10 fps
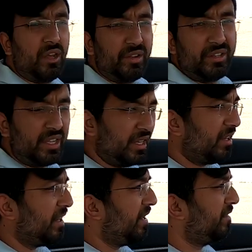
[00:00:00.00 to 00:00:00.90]
Now
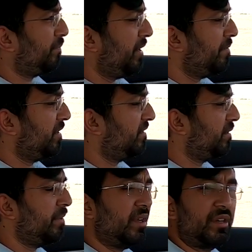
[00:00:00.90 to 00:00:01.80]
interior is pretty much
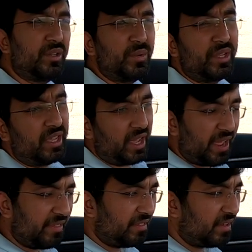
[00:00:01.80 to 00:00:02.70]
similar to the
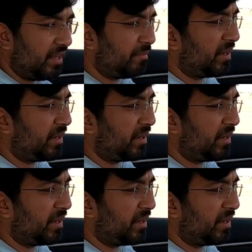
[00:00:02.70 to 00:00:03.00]
S3,